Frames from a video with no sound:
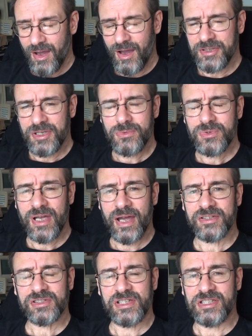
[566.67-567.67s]
I don't
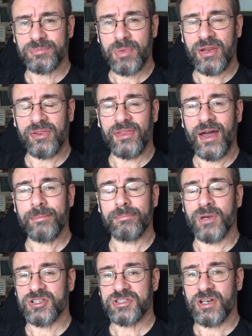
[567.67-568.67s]
actually spend that
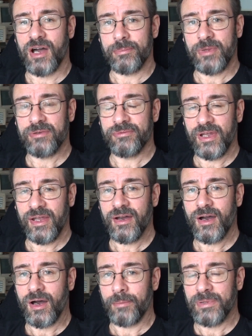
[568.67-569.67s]
much time in
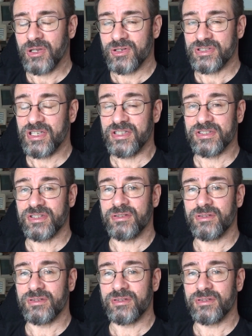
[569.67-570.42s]
VR because it's